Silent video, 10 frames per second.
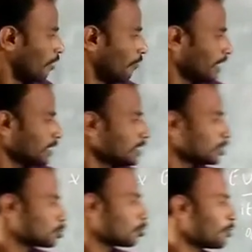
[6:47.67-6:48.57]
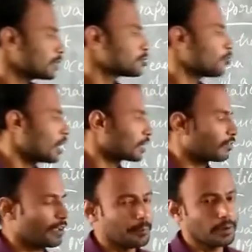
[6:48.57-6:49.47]
when too much
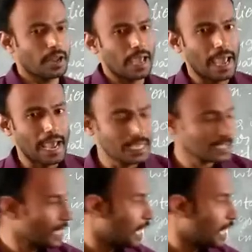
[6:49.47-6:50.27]
water vapor has